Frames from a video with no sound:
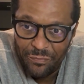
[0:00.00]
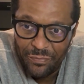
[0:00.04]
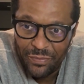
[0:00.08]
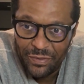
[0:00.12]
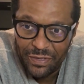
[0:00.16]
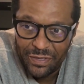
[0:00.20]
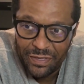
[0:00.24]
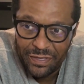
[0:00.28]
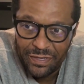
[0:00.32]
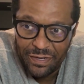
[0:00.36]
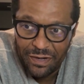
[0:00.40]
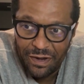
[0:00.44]

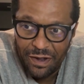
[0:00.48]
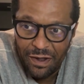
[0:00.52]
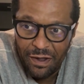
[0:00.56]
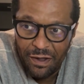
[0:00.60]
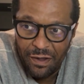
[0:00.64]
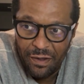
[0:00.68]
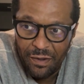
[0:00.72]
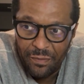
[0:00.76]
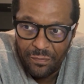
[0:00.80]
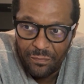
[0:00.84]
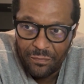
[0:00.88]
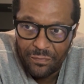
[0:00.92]
but
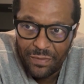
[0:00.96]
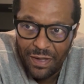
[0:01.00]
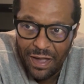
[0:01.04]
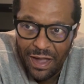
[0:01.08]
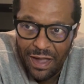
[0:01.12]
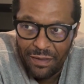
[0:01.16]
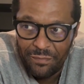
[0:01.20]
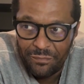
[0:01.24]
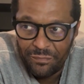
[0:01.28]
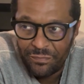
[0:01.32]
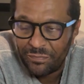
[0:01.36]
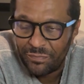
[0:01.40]

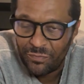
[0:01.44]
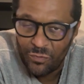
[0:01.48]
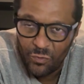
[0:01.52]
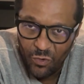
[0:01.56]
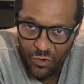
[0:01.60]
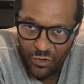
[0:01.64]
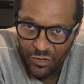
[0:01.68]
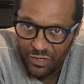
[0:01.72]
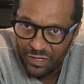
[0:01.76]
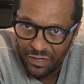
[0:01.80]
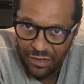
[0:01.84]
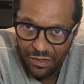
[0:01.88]
I'm
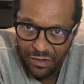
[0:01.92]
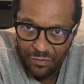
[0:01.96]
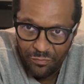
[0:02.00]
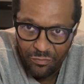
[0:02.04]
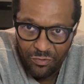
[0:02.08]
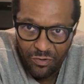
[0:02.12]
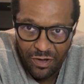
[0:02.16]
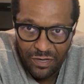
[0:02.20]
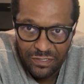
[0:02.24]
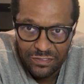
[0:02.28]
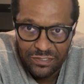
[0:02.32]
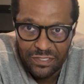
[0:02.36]
working on a
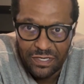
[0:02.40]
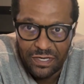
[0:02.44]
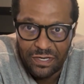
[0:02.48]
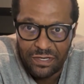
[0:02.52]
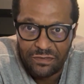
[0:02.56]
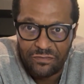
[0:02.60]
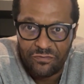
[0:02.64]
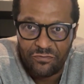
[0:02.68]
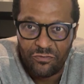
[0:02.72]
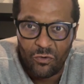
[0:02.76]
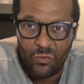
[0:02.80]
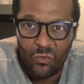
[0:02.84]

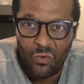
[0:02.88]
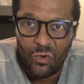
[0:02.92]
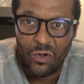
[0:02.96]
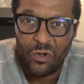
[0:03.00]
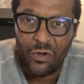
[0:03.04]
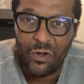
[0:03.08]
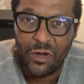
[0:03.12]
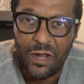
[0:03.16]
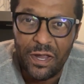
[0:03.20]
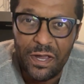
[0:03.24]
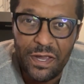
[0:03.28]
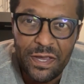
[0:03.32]
project for
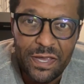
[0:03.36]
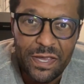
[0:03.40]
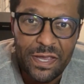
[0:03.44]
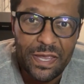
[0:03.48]
work,